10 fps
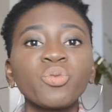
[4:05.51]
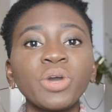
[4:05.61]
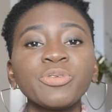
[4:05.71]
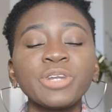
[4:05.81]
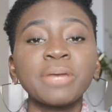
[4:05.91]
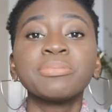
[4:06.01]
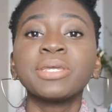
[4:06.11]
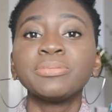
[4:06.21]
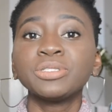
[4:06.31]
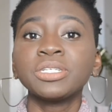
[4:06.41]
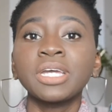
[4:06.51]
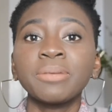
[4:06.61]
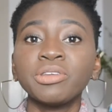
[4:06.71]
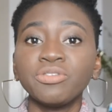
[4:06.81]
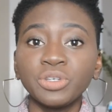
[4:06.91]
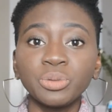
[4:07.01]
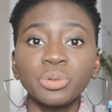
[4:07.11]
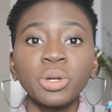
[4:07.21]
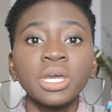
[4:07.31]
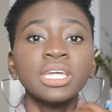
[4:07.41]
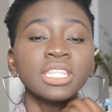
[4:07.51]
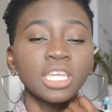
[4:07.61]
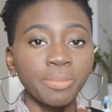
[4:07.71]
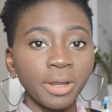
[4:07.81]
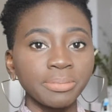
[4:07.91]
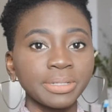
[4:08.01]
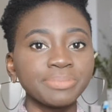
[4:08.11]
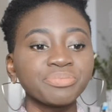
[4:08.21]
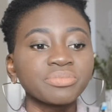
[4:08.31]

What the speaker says: When would I be able to come and view the apartment?